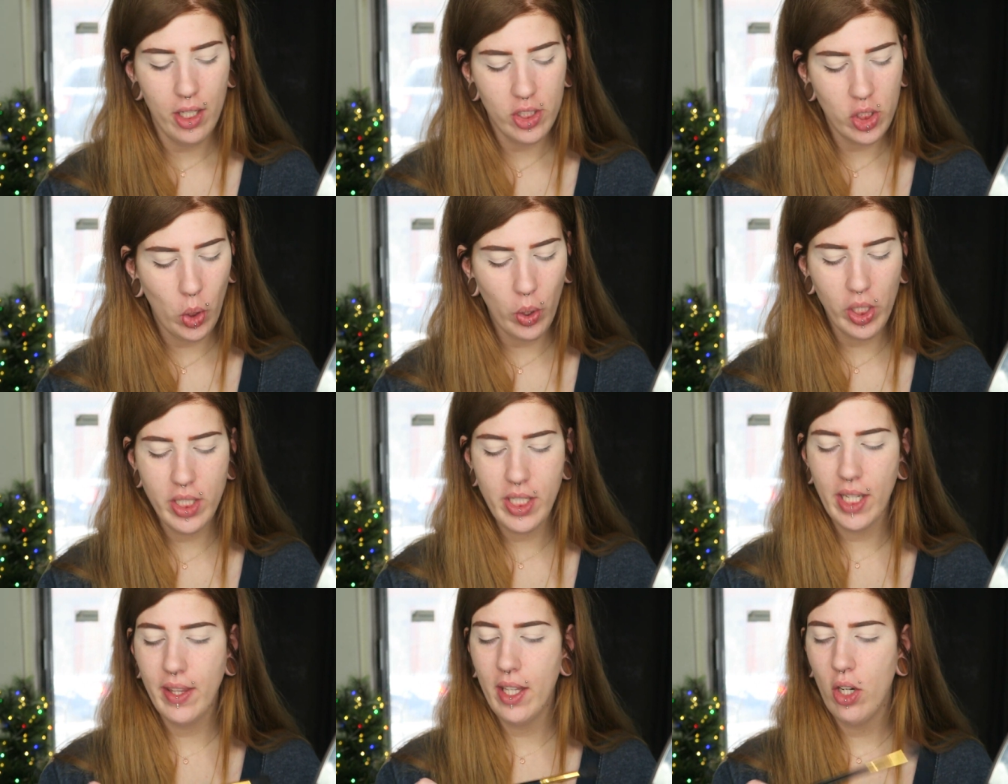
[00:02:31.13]
So I'm going
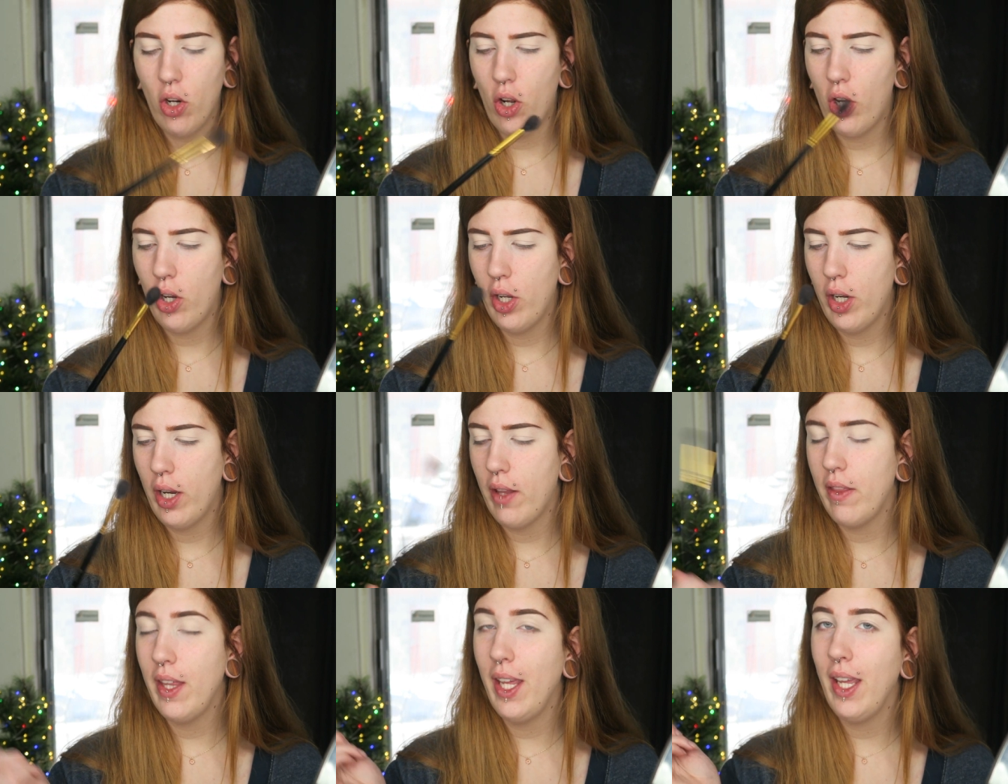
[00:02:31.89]
to take that
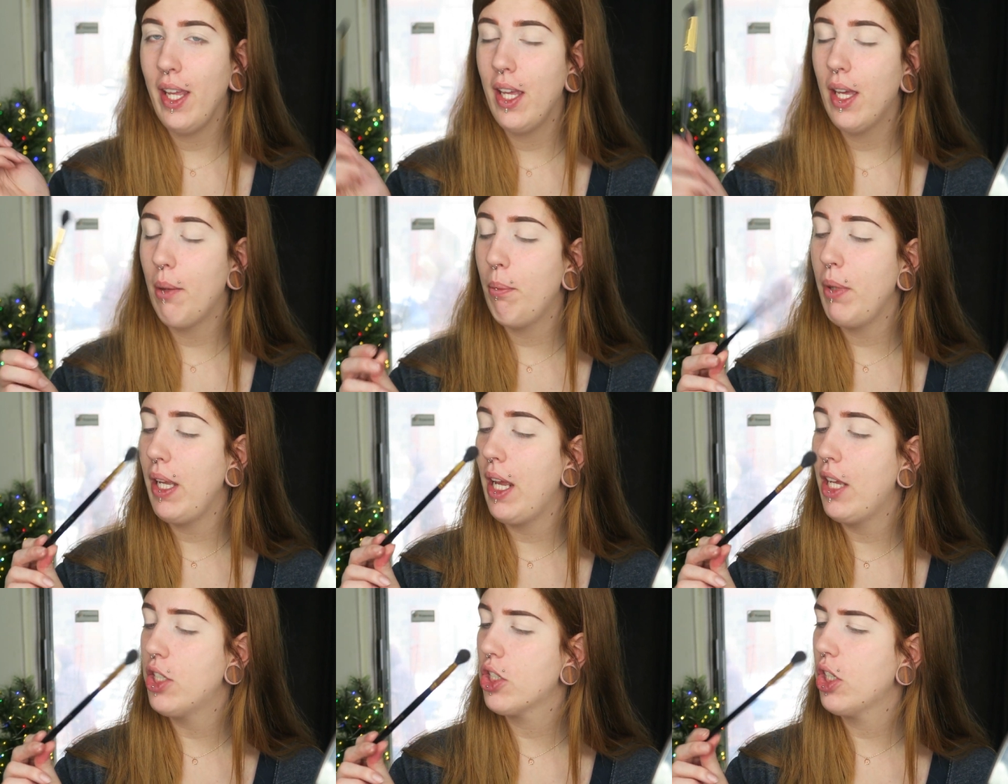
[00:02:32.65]
on the
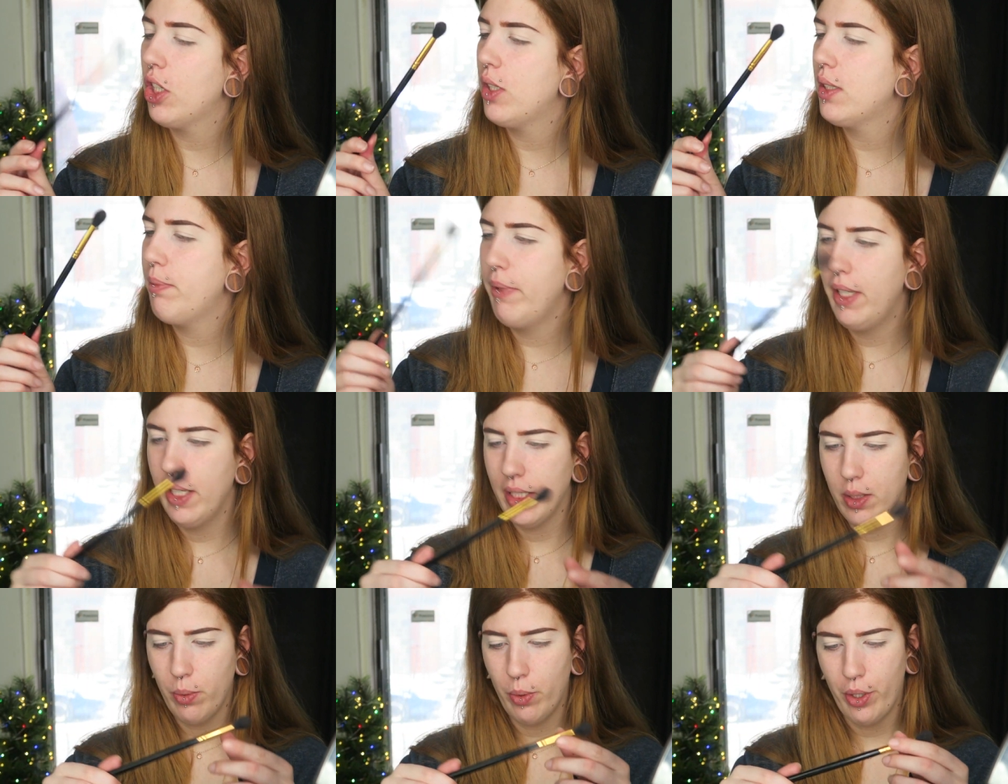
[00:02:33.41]
B H
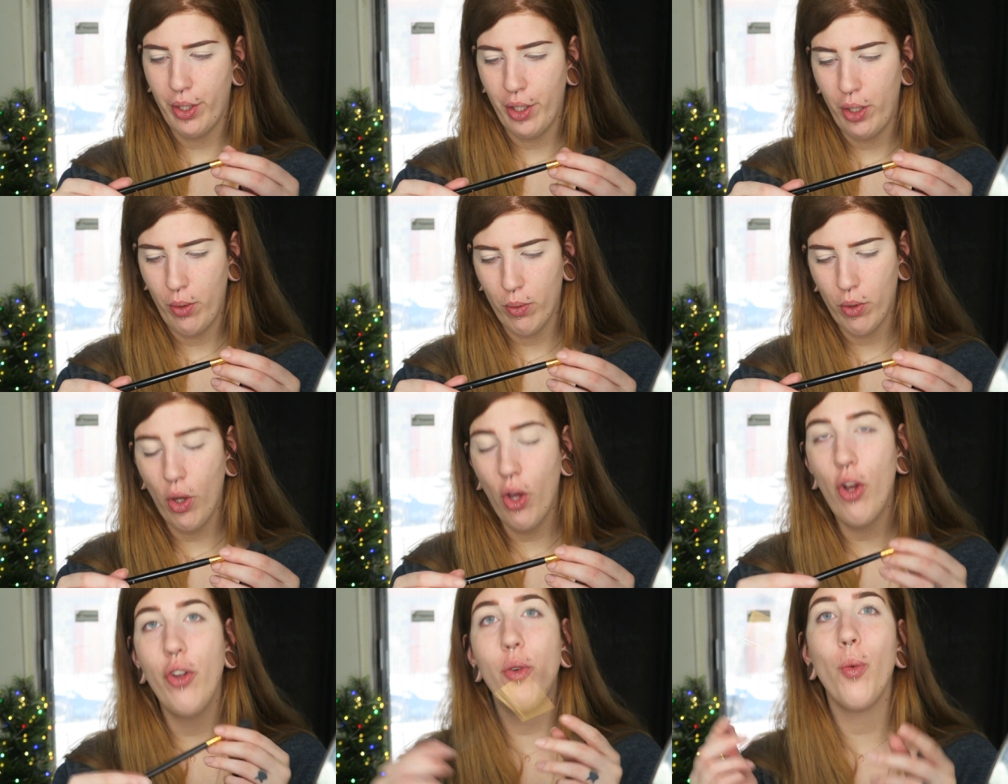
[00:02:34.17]
Cosmetics, what are you
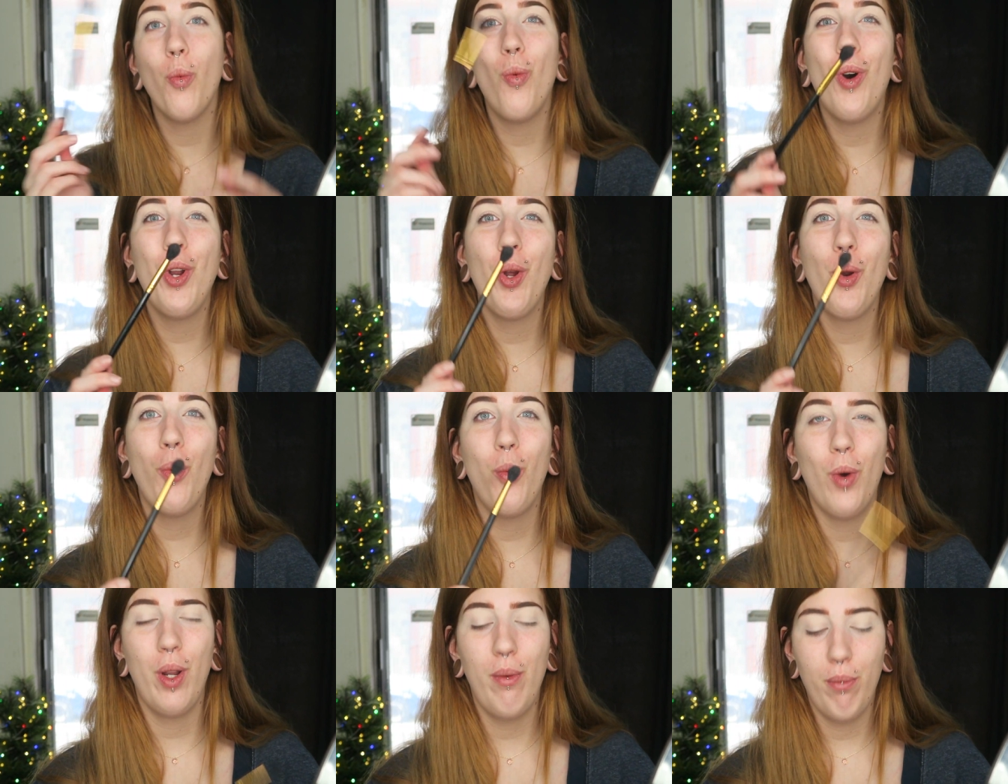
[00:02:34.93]
called? one oh
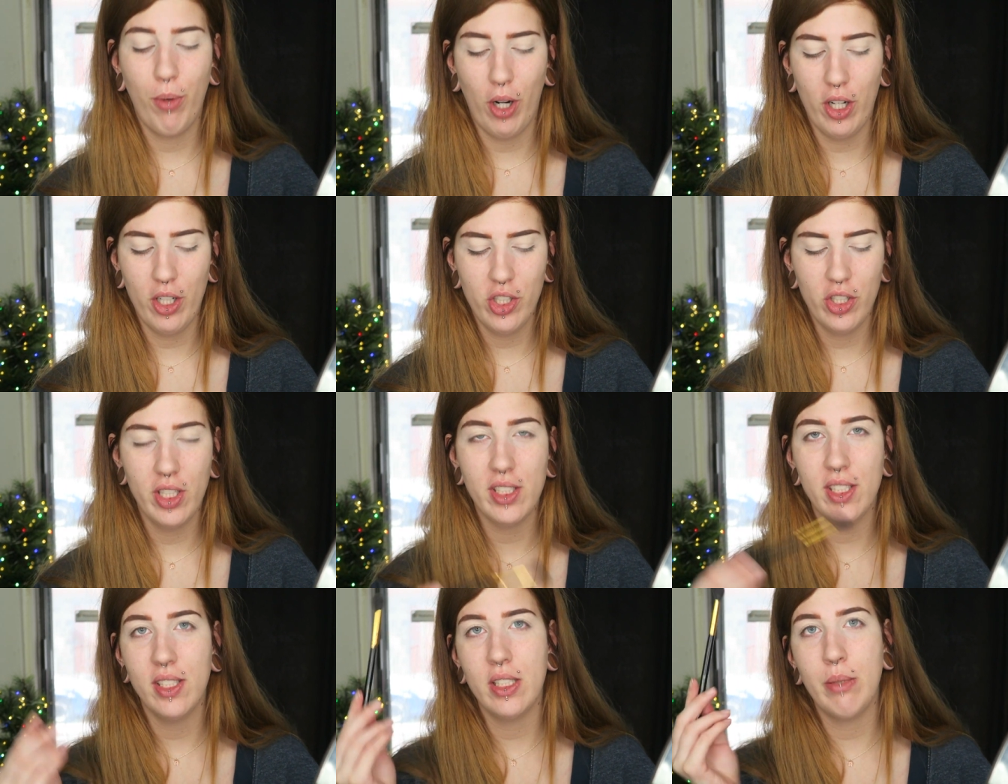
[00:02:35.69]
one brush.
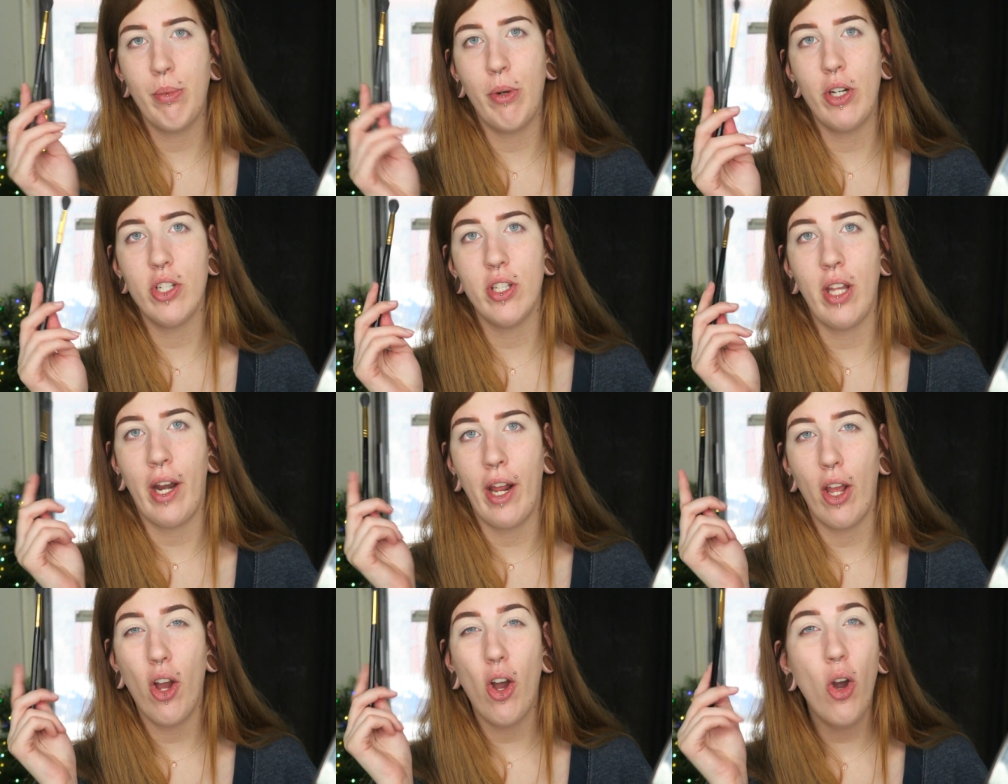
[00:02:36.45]
This is the brush that
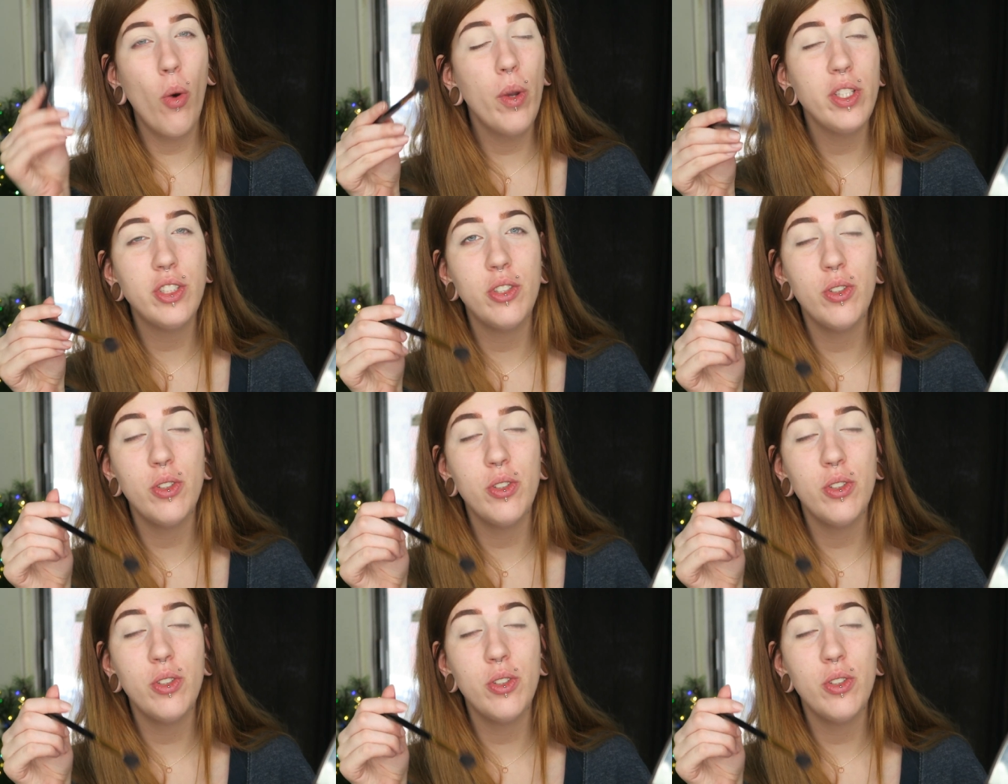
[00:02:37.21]
I always